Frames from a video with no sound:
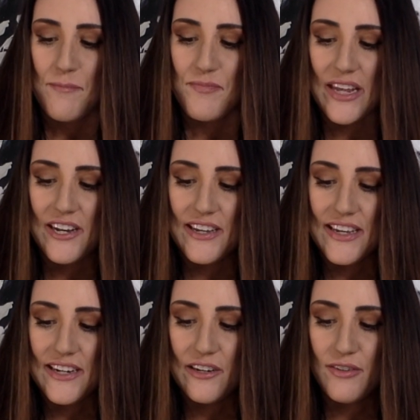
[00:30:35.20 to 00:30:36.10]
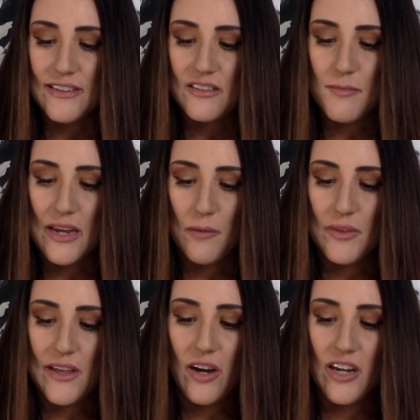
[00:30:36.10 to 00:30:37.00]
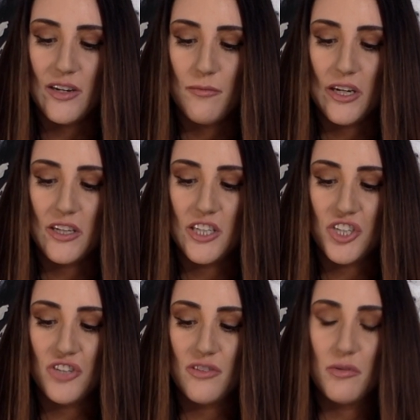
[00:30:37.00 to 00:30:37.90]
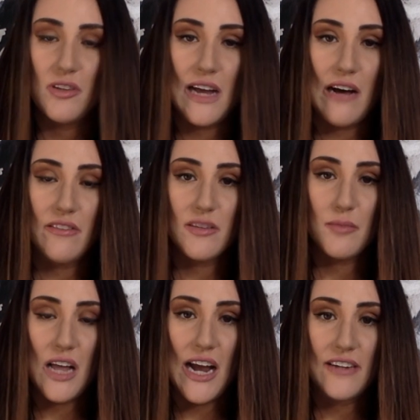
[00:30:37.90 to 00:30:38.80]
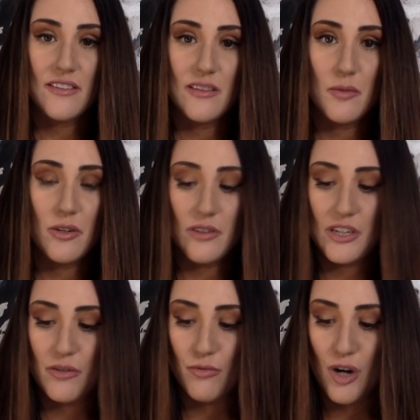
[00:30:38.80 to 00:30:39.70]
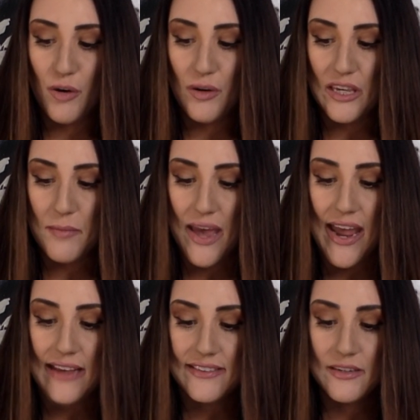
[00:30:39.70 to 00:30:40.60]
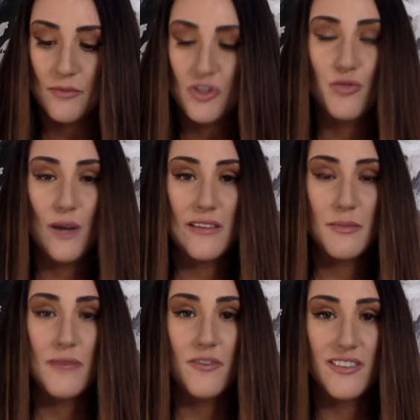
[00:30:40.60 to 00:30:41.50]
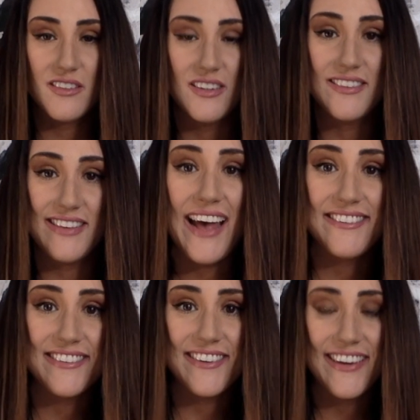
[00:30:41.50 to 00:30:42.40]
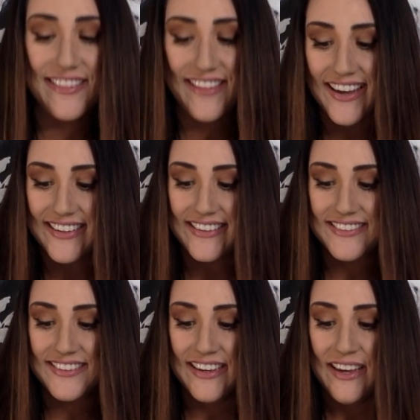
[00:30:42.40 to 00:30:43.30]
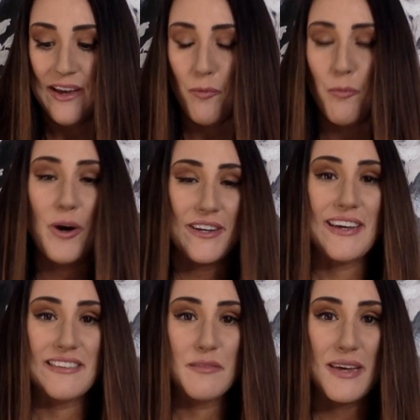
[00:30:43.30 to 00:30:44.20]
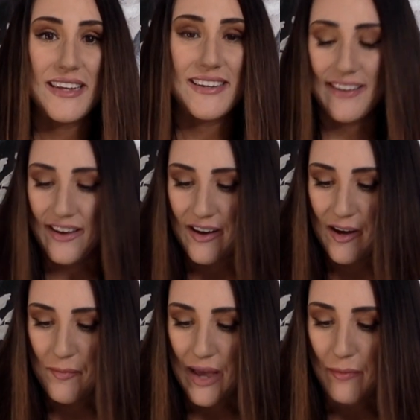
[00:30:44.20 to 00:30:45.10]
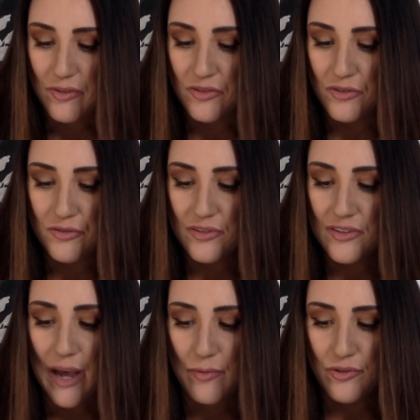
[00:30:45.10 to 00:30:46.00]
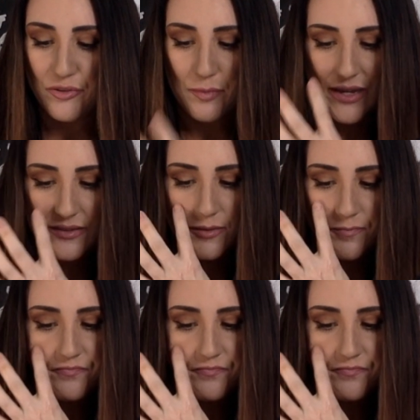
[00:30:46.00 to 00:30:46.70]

And it again increased demand without cutting regulations that would allow supply to similarly grow and keep pace, which is a recipe for disaster, and that is what it has been. Absolute mess.